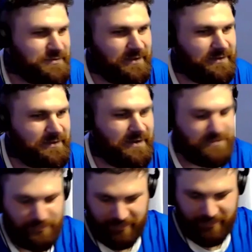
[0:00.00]
a
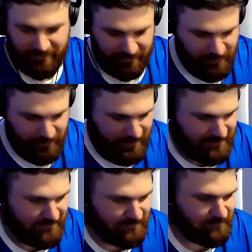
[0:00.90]
brilliant group,
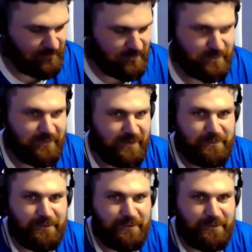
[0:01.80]
mate. Be very